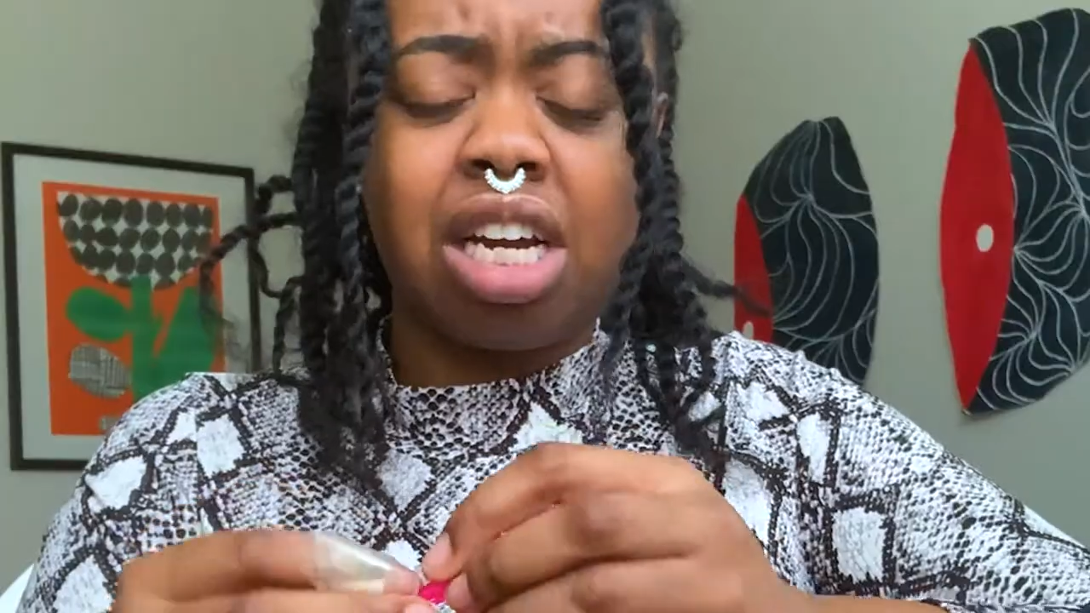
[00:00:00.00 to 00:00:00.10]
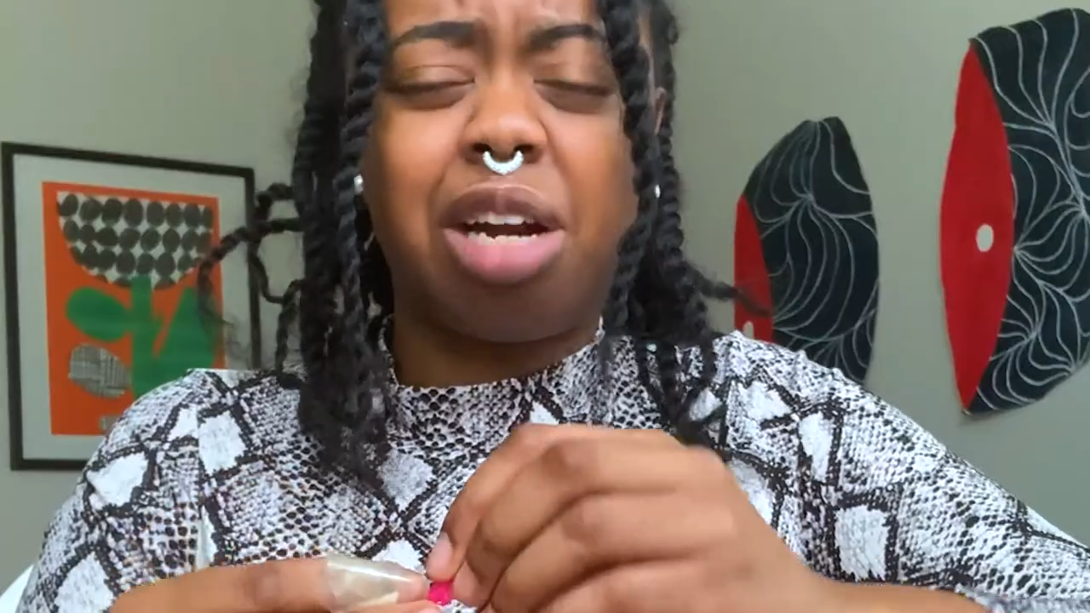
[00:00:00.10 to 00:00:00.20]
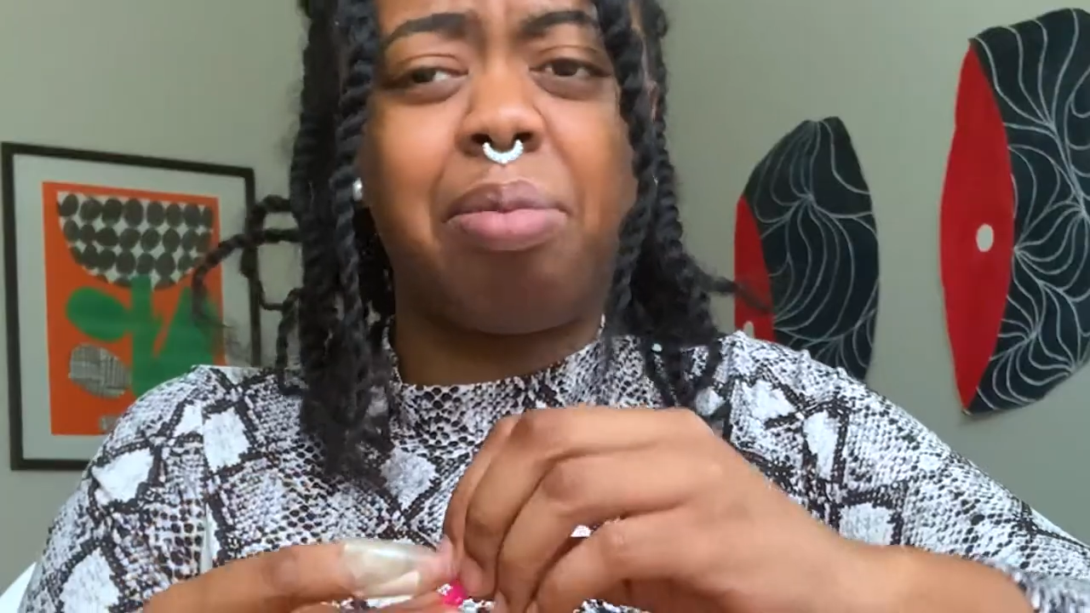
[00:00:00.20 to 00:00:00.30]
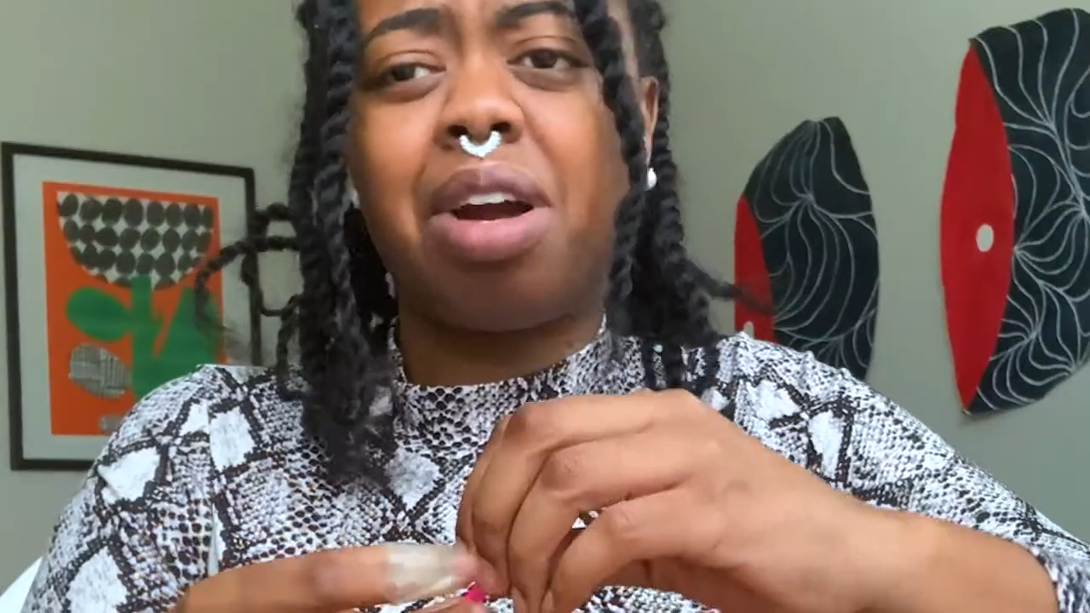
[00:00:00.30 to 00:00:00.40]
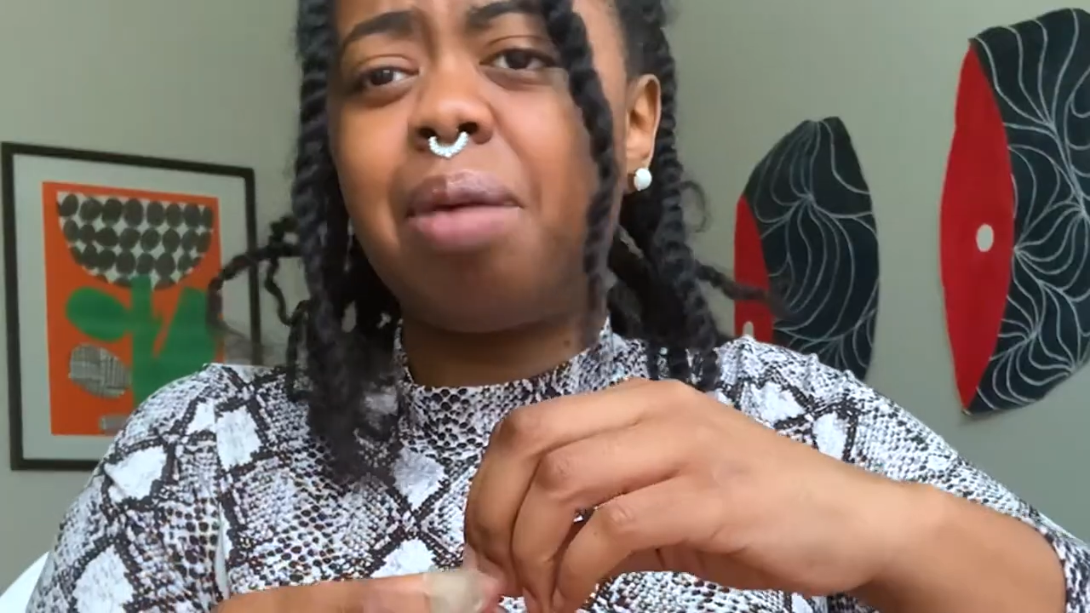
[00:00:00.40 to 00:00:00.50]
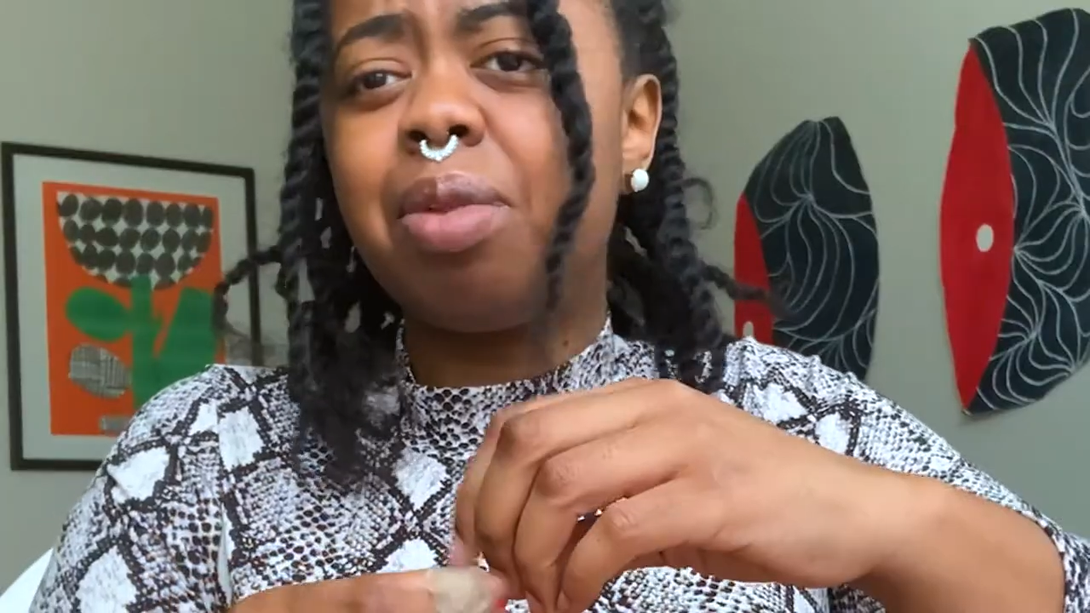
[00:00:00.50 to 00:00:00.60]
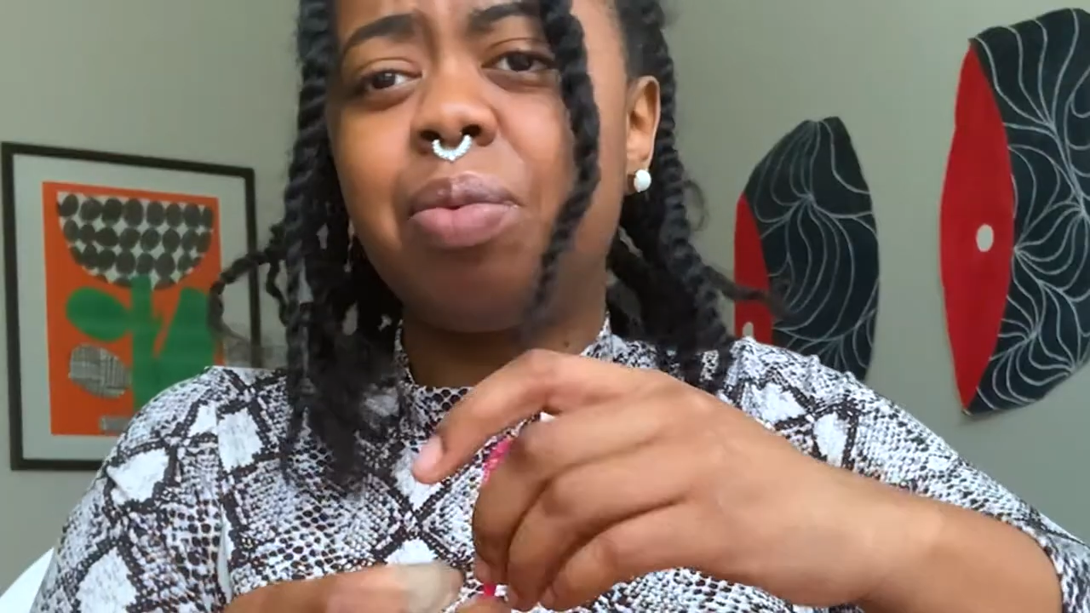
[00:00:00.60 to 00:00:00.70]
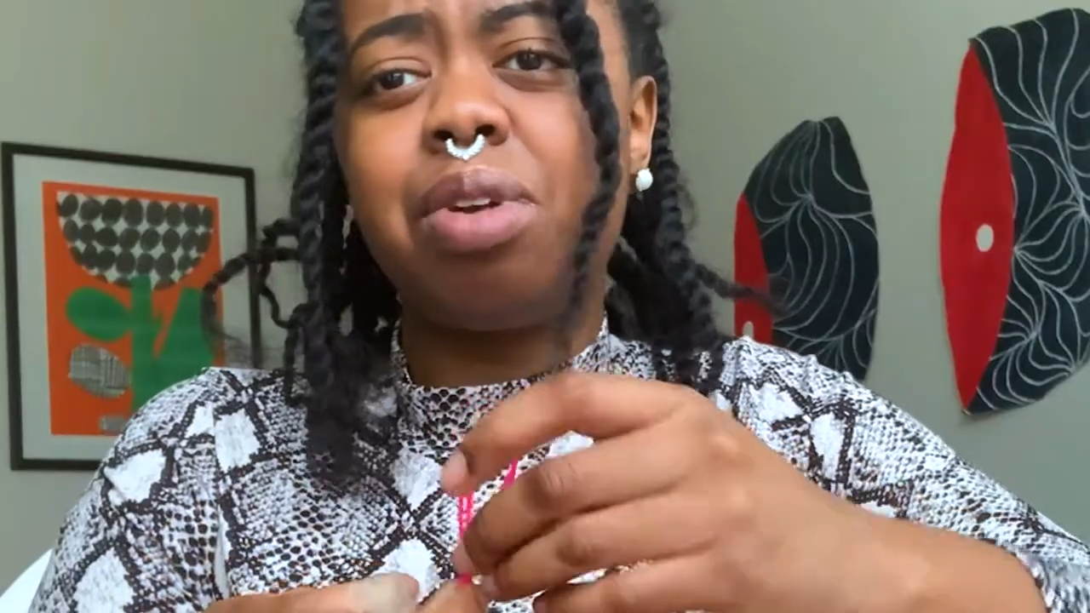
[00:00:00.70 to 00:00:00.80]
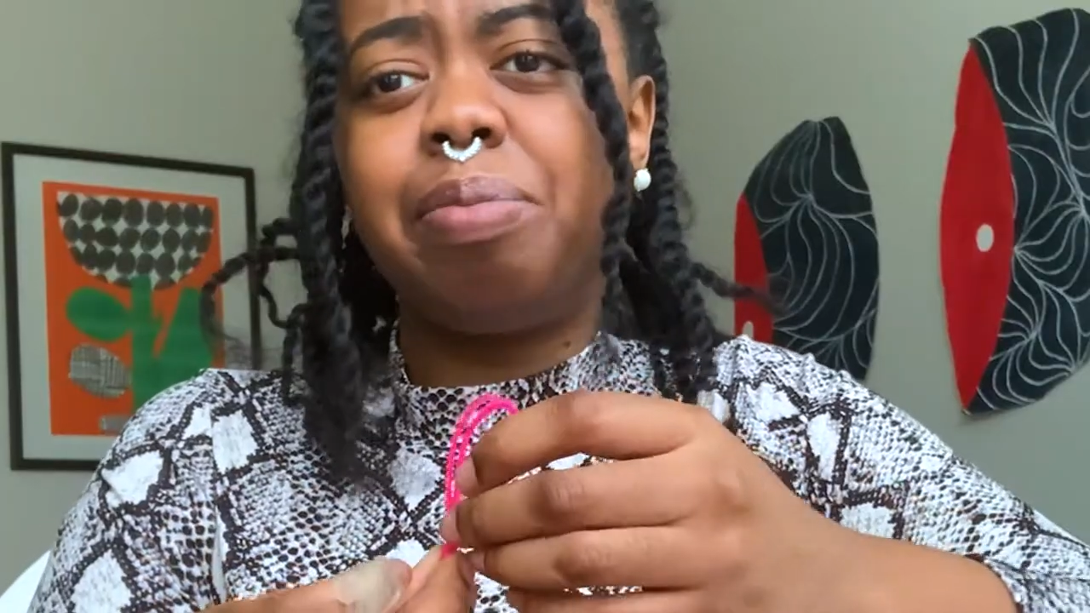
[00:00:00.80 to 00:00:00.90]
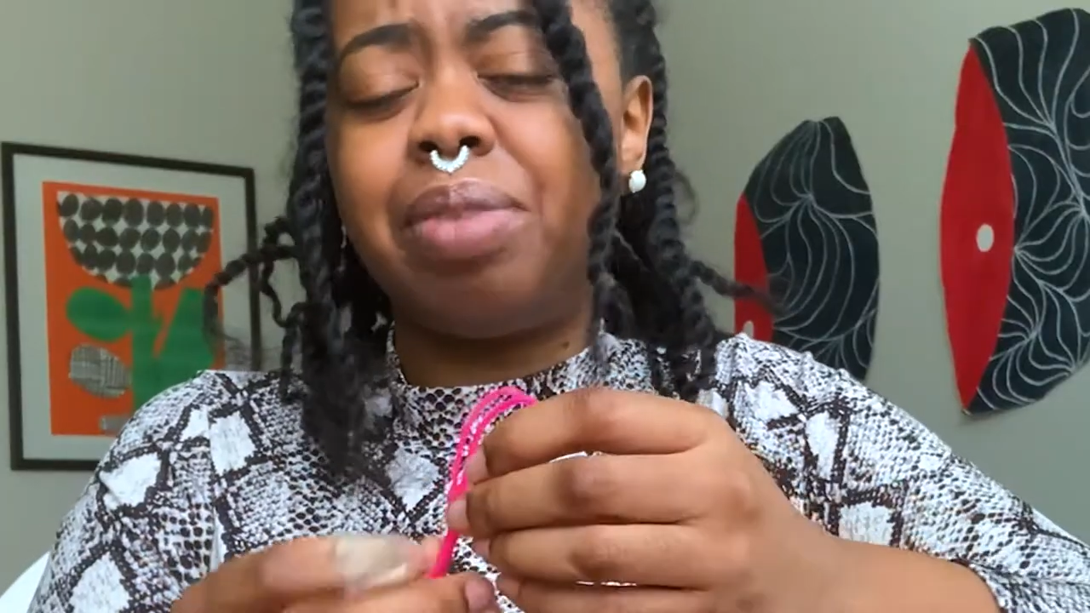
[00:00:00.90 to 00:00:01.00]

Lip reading: I probably wouldn't